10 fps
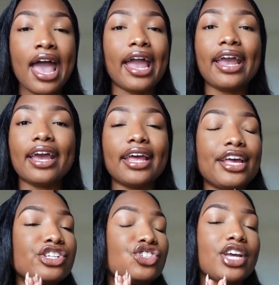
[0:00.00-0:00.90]
And
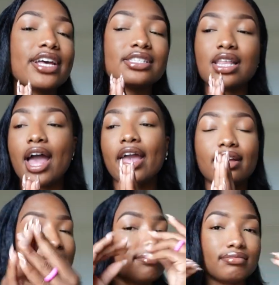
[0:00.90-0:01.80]
it's just
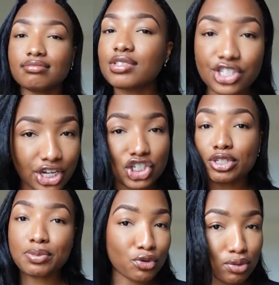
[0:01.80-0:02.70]
like such a
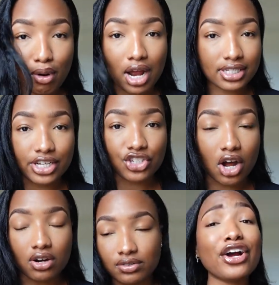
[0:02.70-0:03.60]
smooth process,
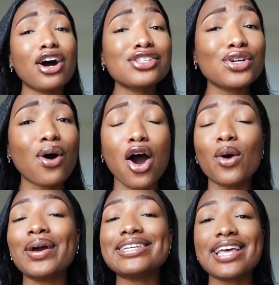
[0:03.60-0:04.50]
y'all. They're also
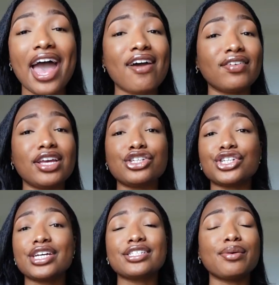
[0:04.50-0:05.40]
always having
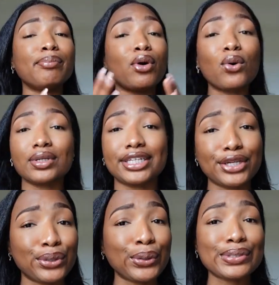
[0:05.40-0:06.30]
just bulk
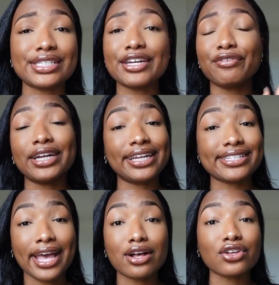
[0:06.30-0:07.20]
deals, different
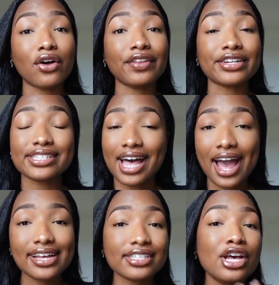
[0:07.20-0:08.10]
discounts on their
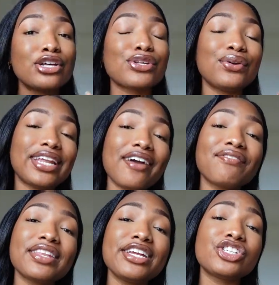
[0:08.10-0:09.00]
sites, so
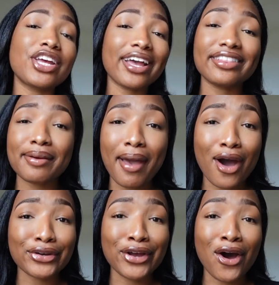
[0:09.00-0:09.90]
definitely check them
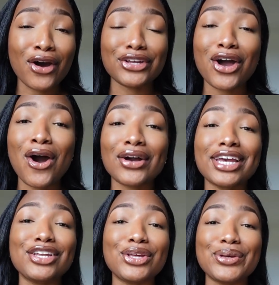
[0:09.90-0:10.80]
out, y'all. Y'all
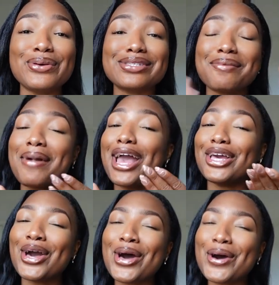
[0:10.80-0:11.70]
can use my
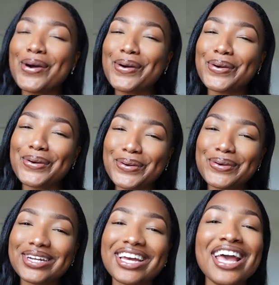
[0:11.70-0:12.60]

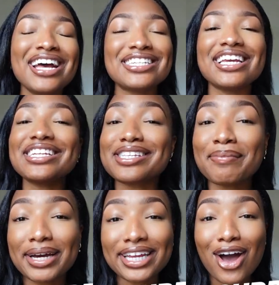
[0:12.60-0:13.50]
code to get some
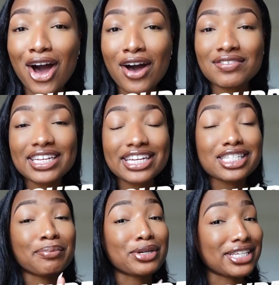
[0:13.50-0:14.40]
money off, to get
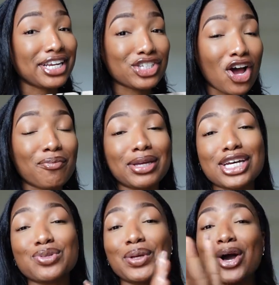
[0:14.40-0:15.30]
some percentage off,
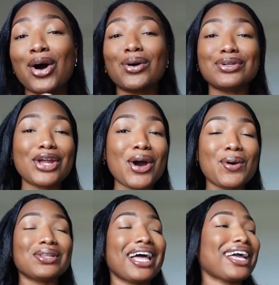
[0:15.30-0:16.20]
because we all
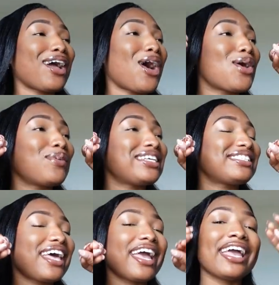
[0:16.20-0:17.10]
know, like I always
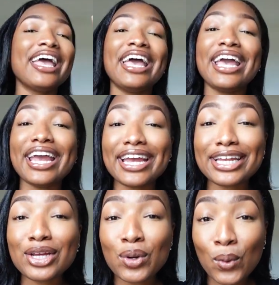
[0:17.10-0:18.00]
say,
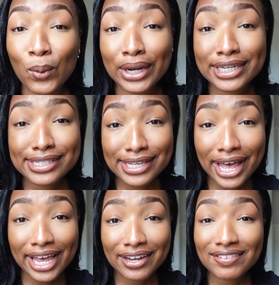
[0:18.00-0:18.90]
any coin
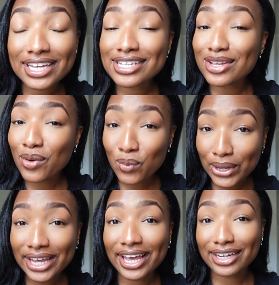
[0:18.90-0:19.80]
saved is a
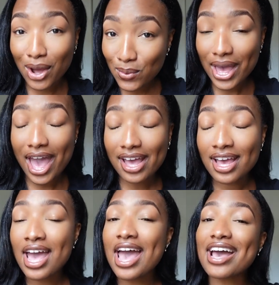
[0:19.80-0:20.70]
win, okay?
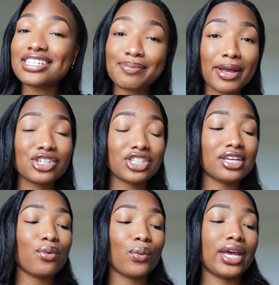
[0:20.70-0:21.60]

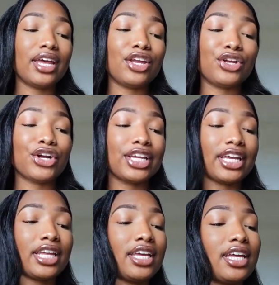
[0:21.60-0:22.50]
Especially when you're
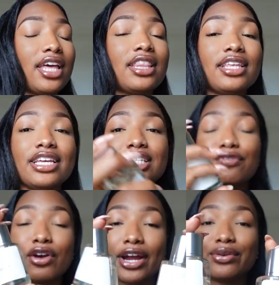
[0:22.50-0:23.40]
getting these
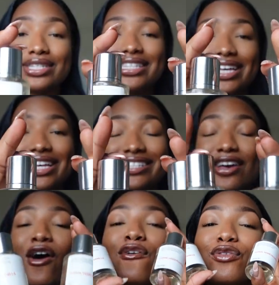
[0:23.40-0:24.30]
fragrances
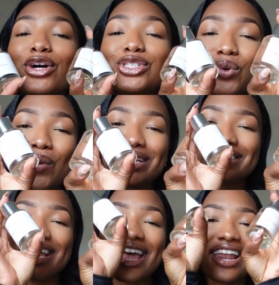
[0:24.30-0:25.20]
for
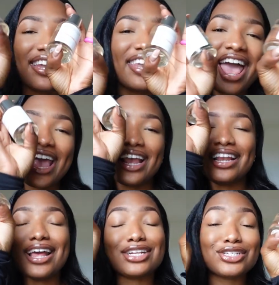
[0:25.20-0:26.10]

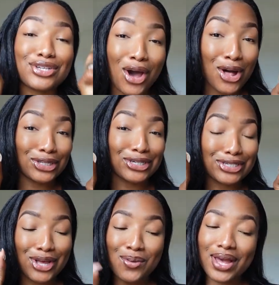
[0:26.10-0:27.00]

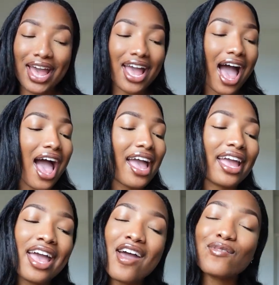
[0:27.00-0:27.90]
$29, okay? I
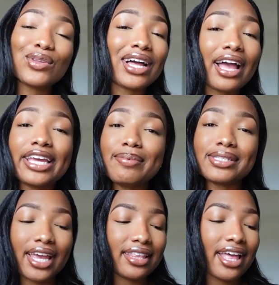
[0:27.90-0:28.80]
feel like I keep
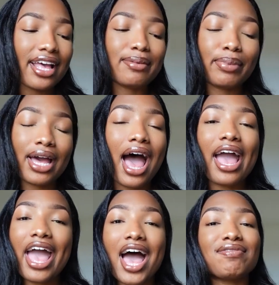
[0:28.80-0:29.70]
saying that, but I
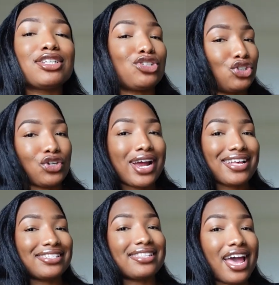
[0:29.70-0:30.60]
have to
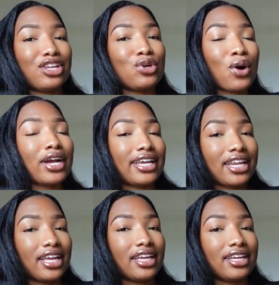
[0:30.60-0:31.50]
stress that you are
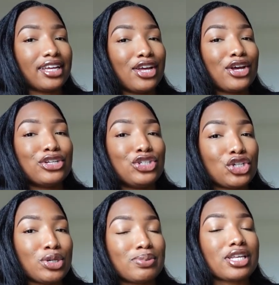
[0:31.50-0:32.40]
getting
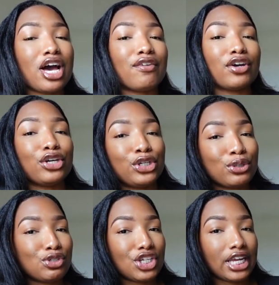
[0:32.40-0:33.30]
dupes of
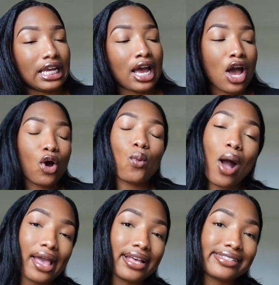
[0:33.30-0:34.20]
Gucci,
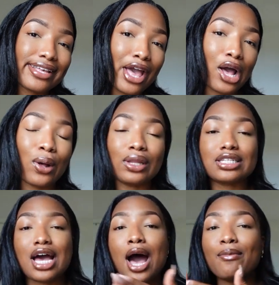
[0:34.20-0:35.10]
YSL,
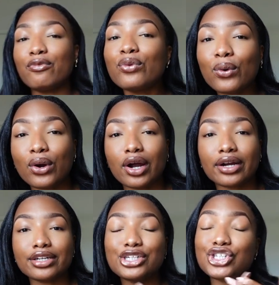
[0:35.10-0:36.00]
Tom
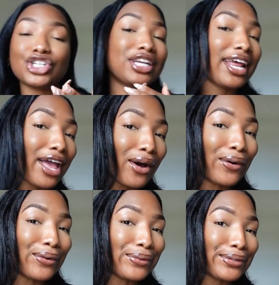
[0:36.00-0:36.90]
Ford,
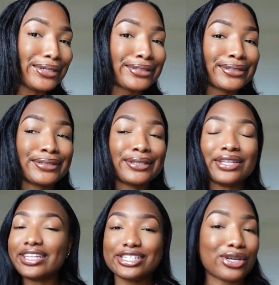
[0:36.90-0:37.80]
Chanel,
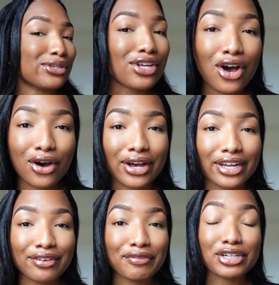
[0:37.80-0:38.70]
the list goes
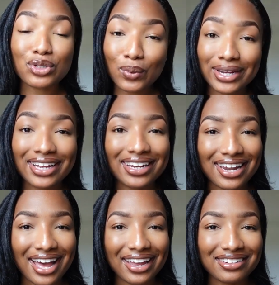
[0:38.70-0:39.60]
on, for
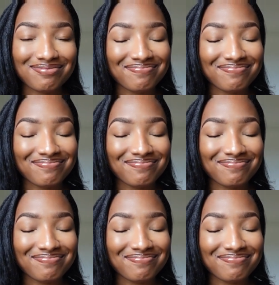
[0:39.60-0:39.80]
$29.